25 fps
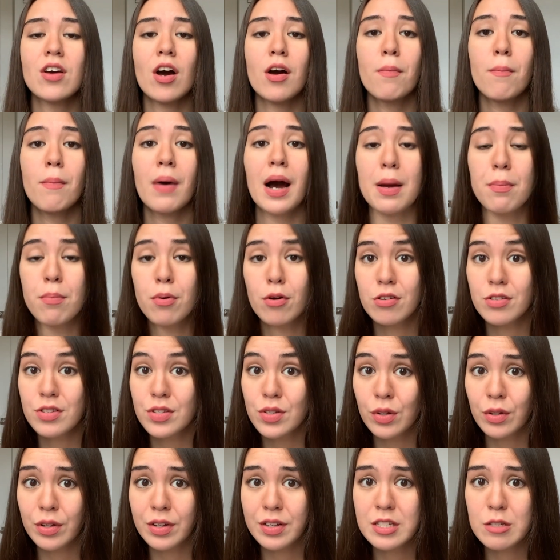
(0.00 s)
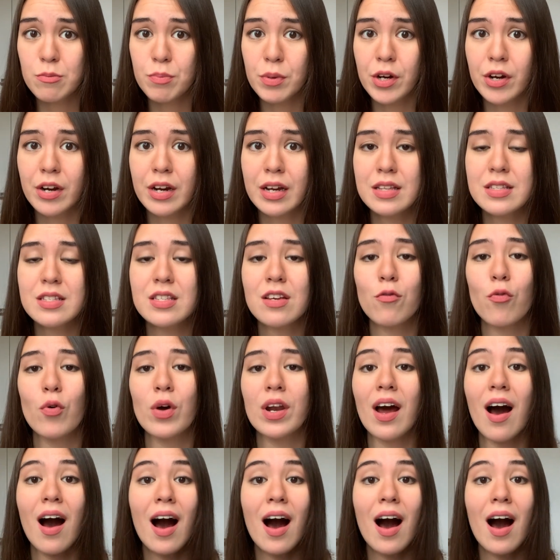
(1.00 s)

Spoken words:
on my personal experience of when